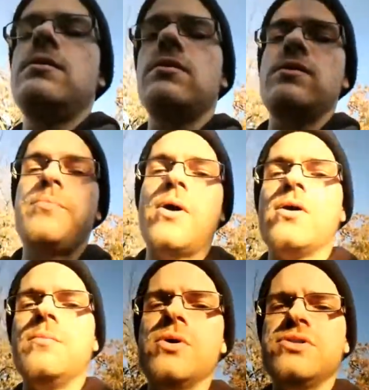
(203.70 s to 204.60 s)
look at the
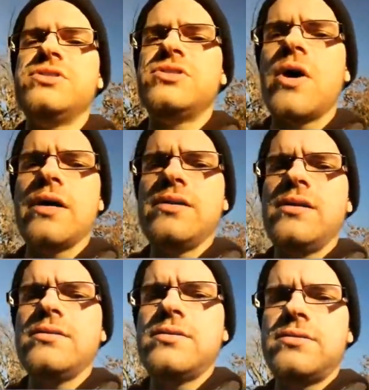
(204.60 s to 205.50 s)
Pokemon
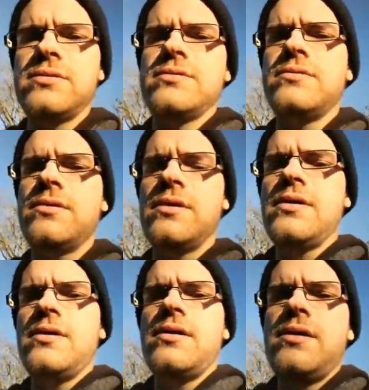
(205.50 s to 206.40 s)
sightings
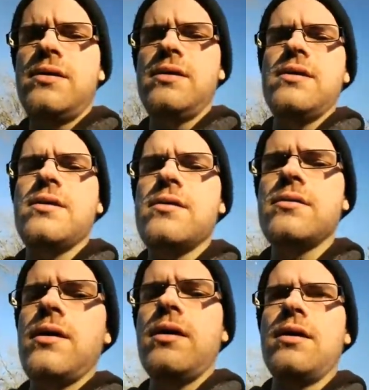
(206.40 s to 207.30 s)

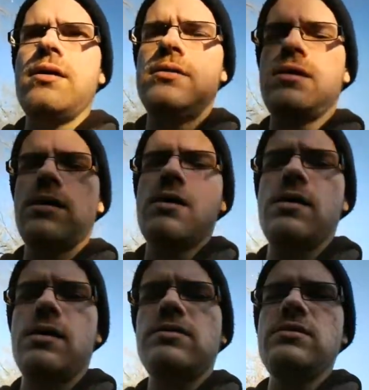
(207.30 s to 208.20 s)
here, and
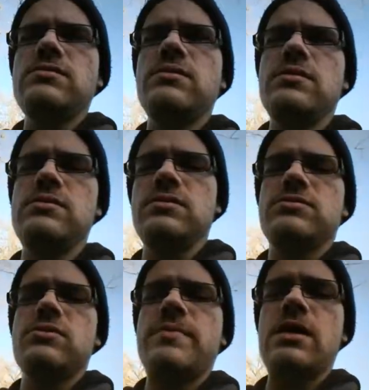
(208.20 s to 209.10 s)
uh, it's
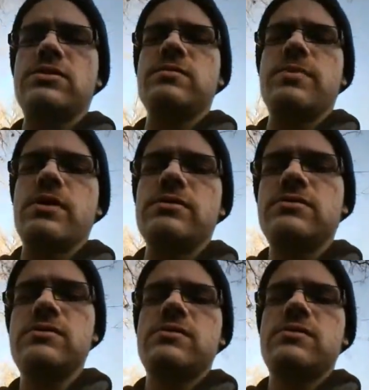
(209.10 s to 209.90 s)
not too bad, I suppose.